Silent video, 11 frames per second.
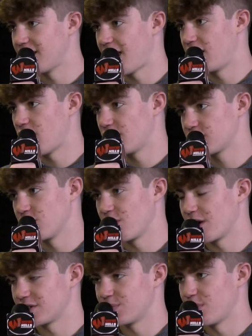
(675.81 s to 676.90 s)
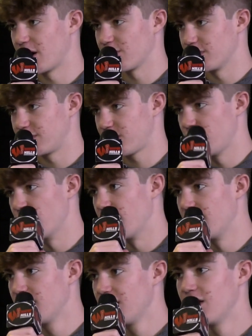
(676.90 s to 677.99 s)
and also a question mark with Tua
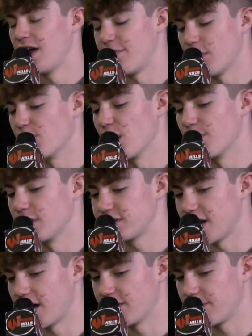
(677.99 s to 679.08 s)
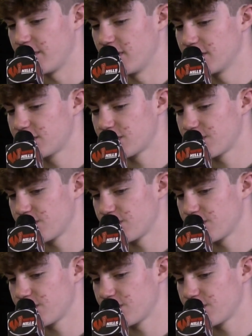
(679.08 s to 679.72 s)
if he'll be able to stay on the field.